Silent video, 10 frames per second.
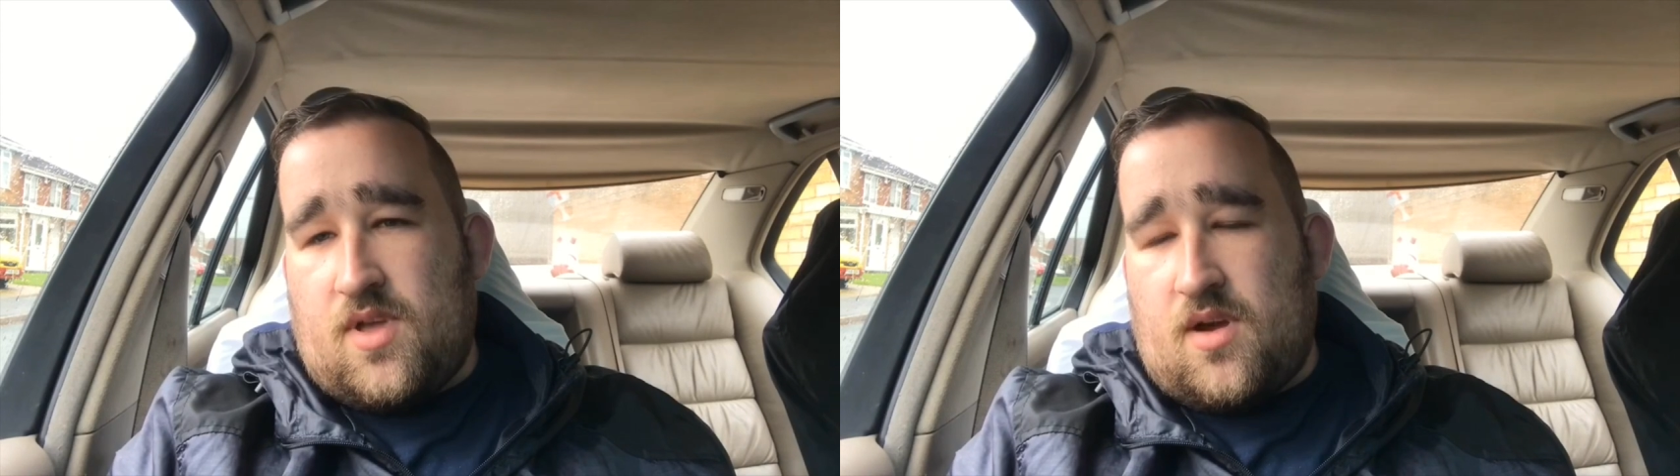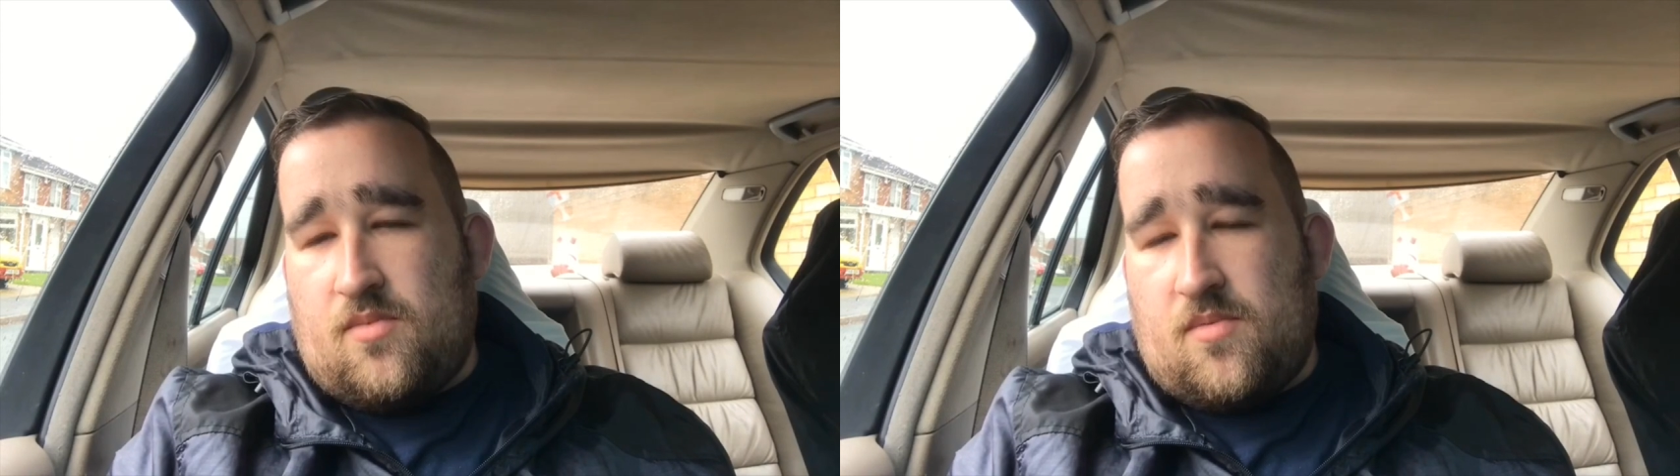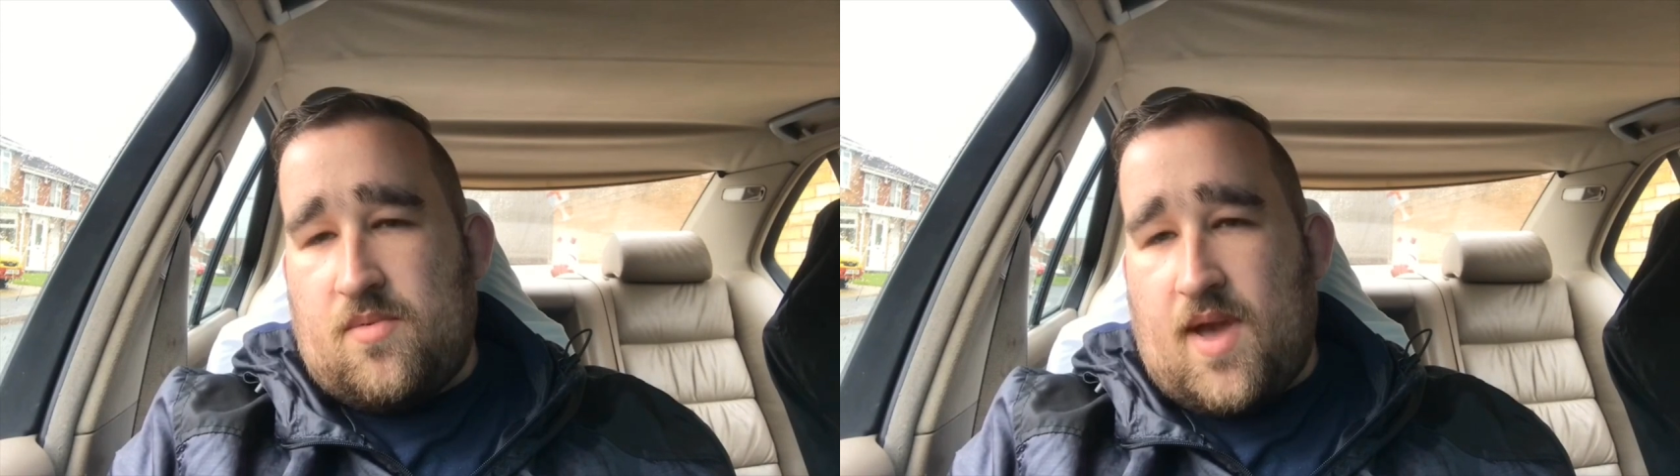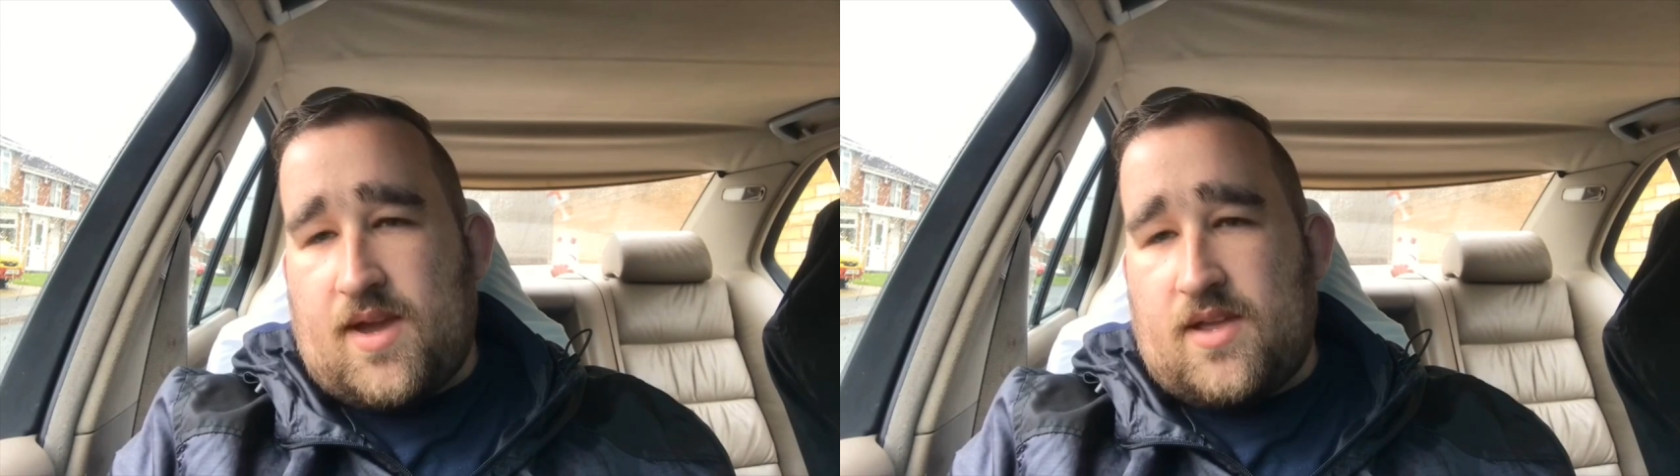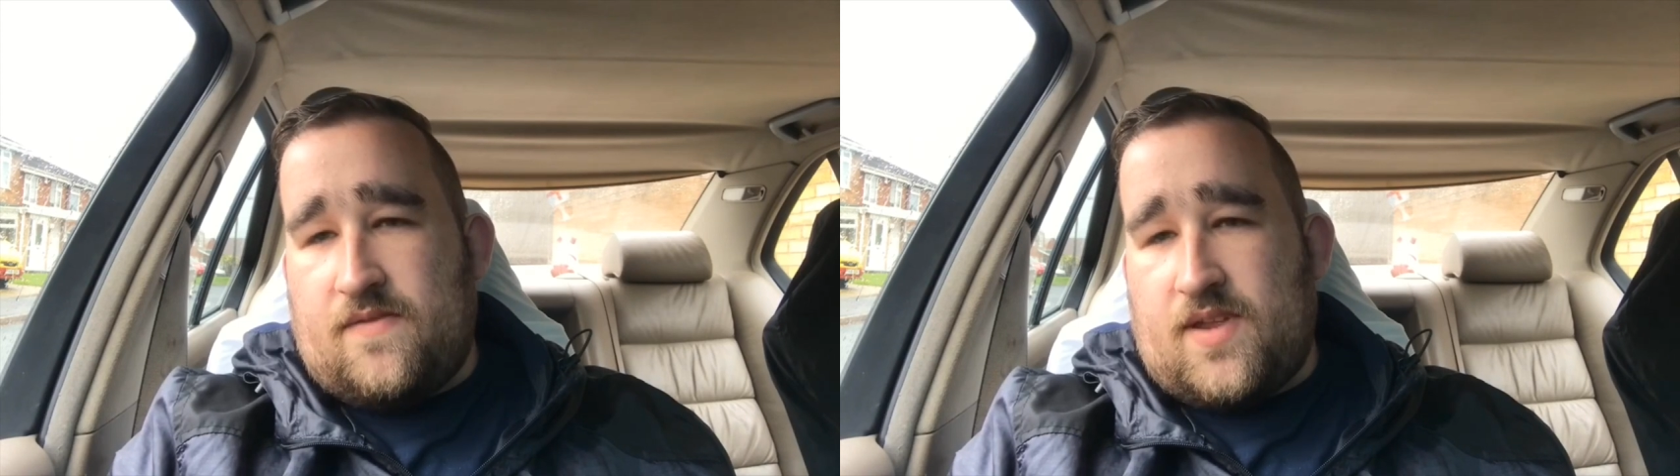and I will be
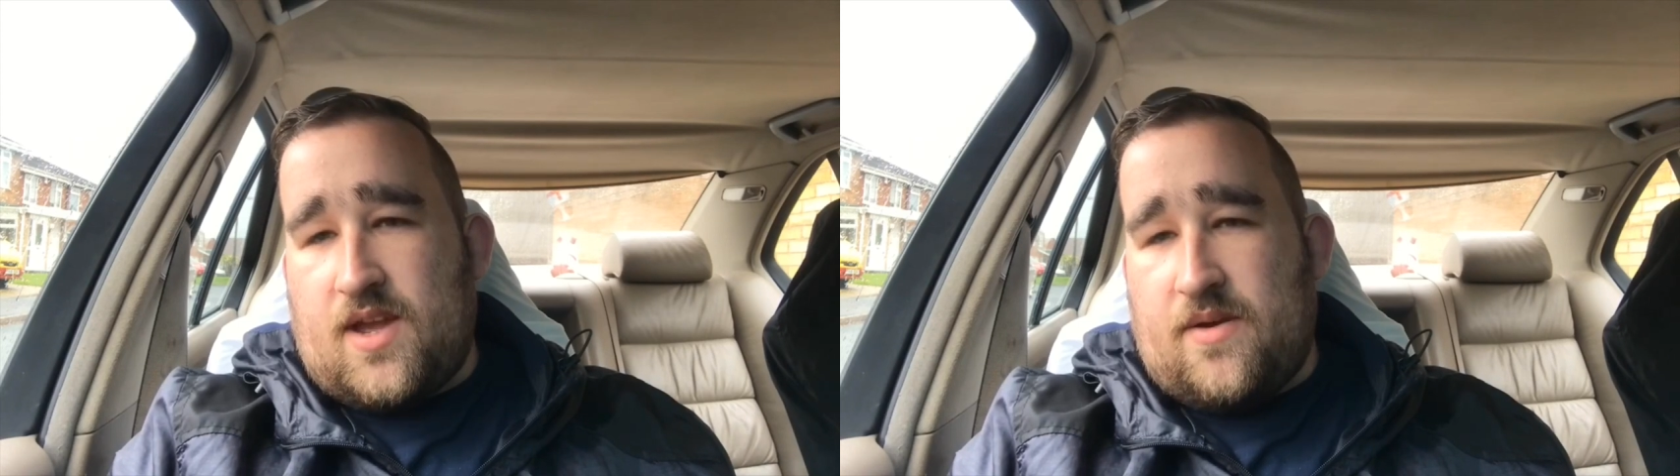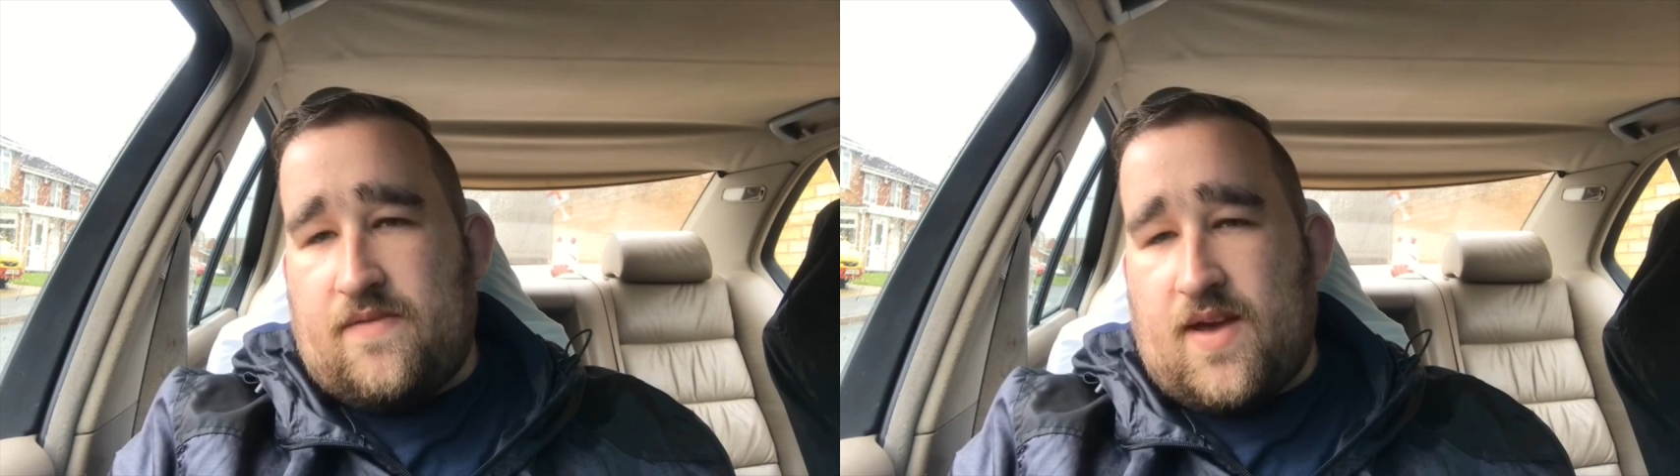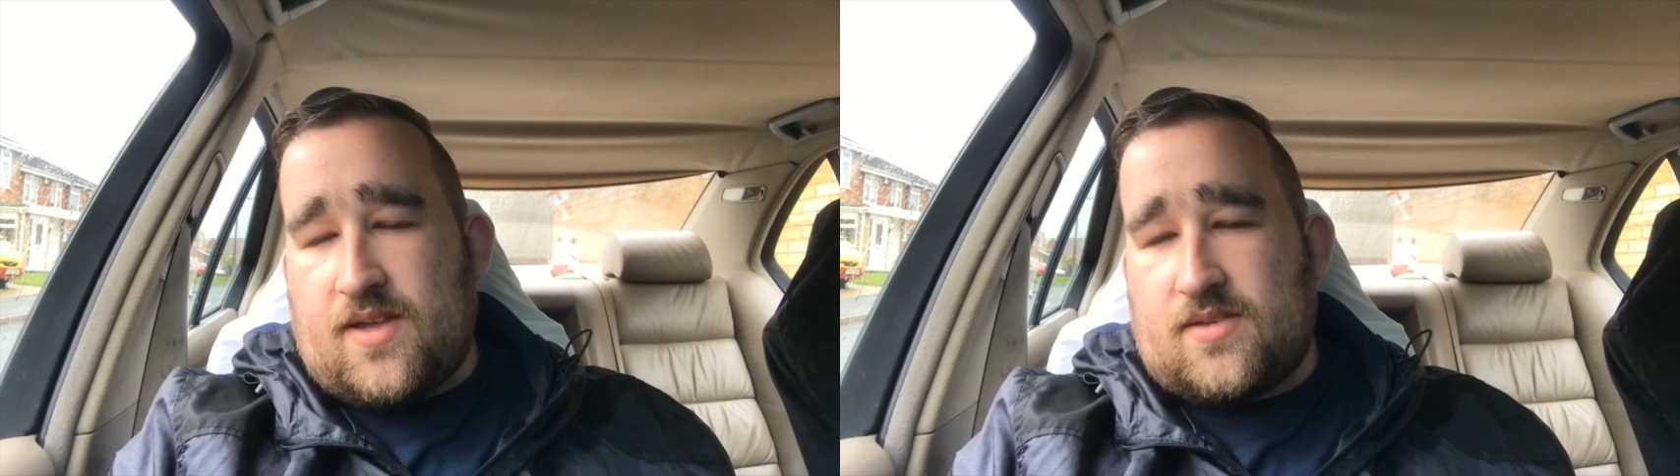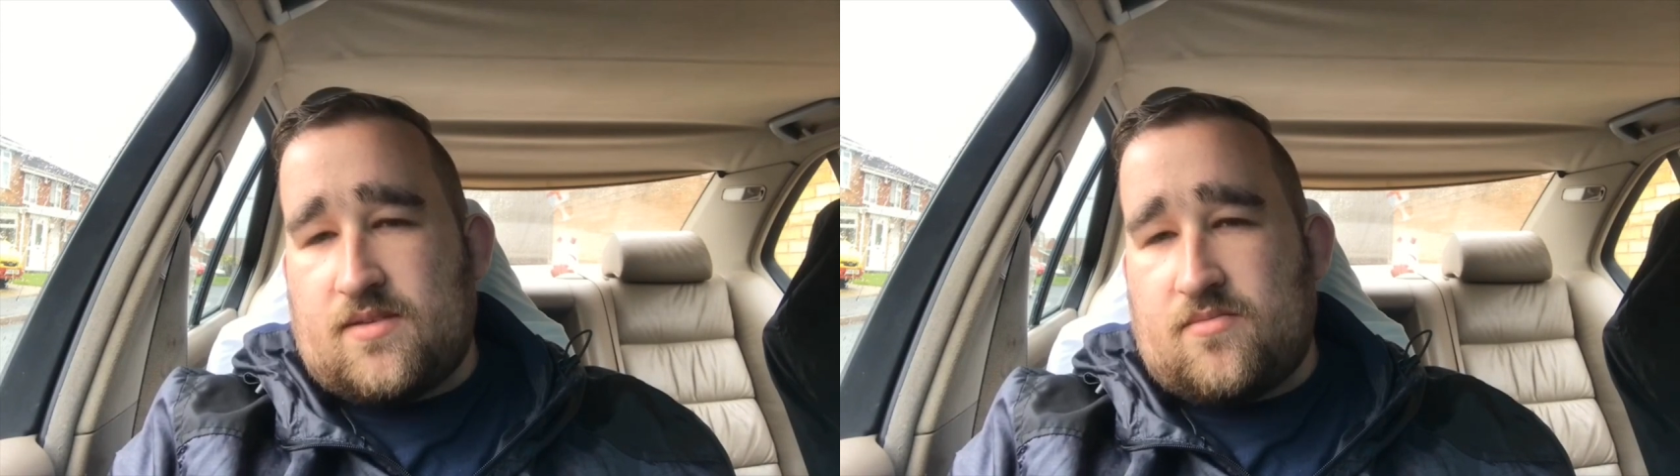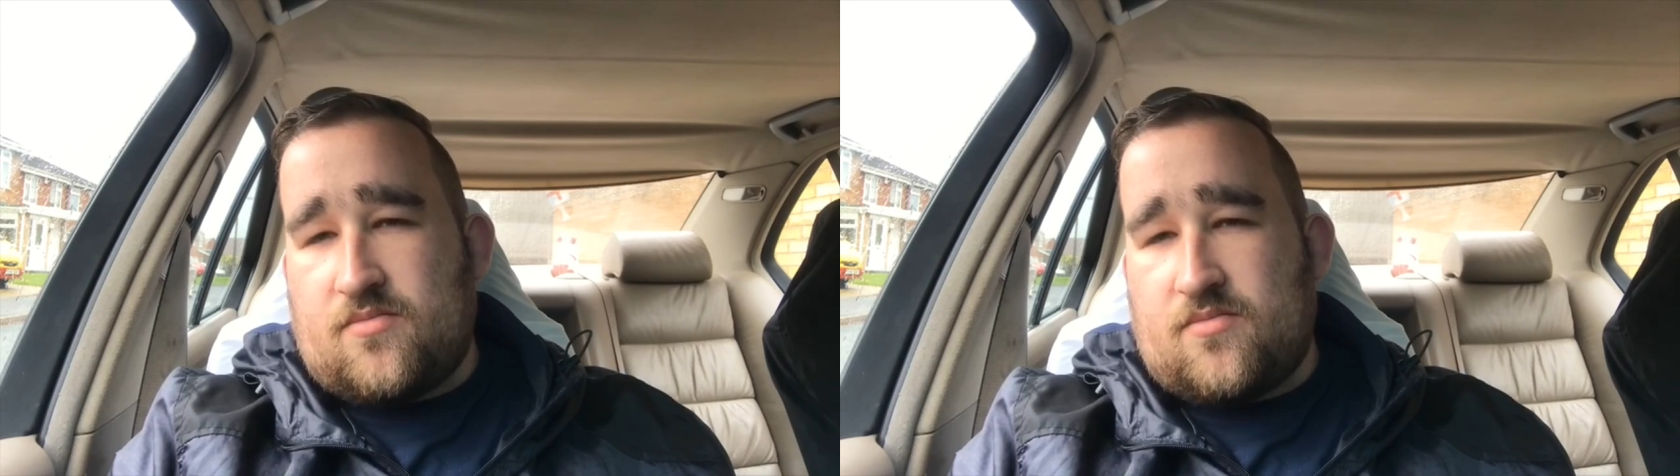making a video of that